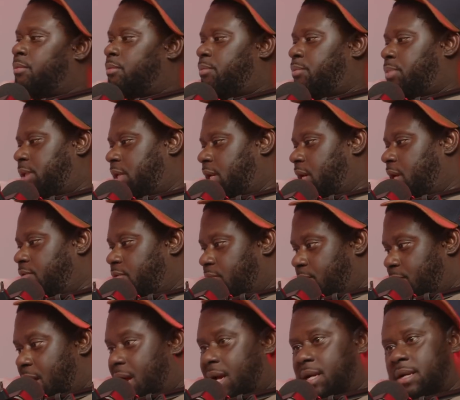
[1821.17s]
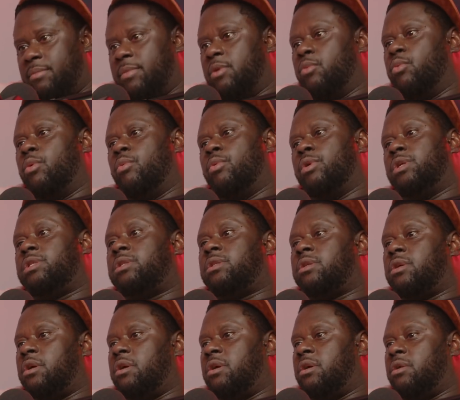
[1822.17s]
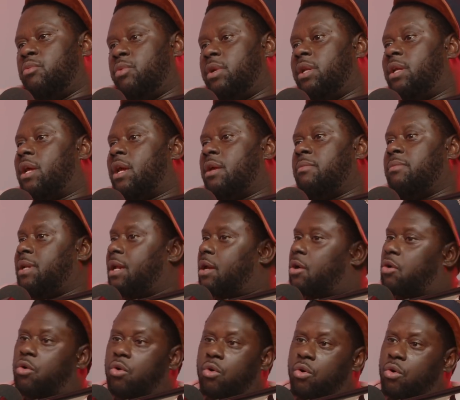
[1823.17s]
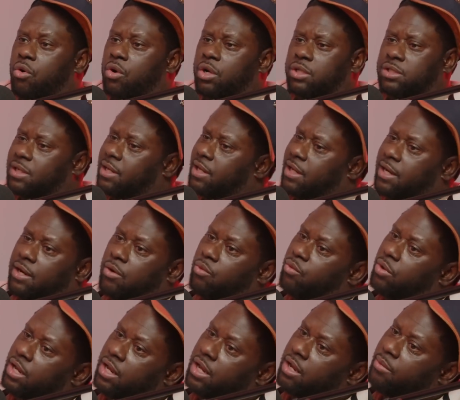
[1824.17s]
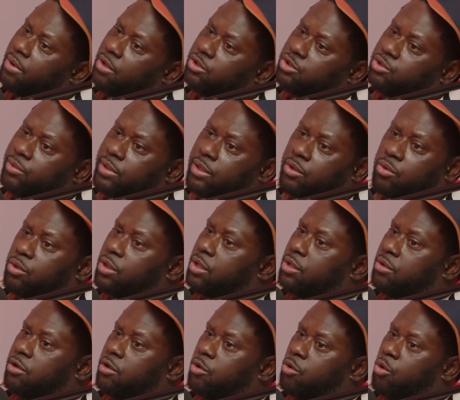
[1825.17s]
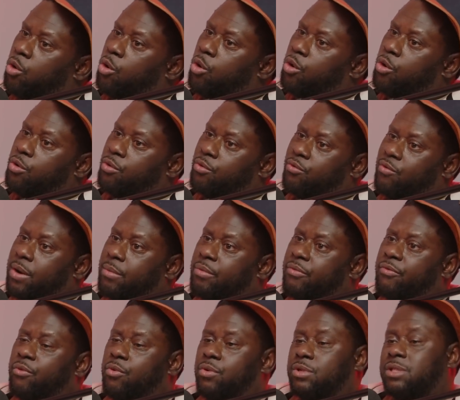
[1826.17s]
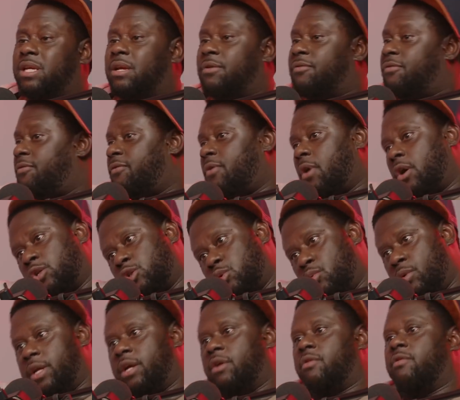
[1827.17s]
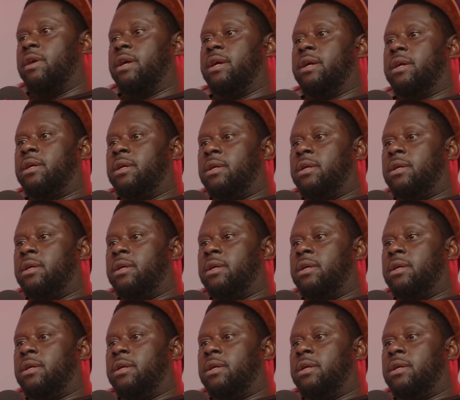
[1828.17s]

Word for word: But then he reminded me where we stood when he gave me that call, because a nigga that don't care about you ain't gonna give you the call right before saying fuck twenty grand.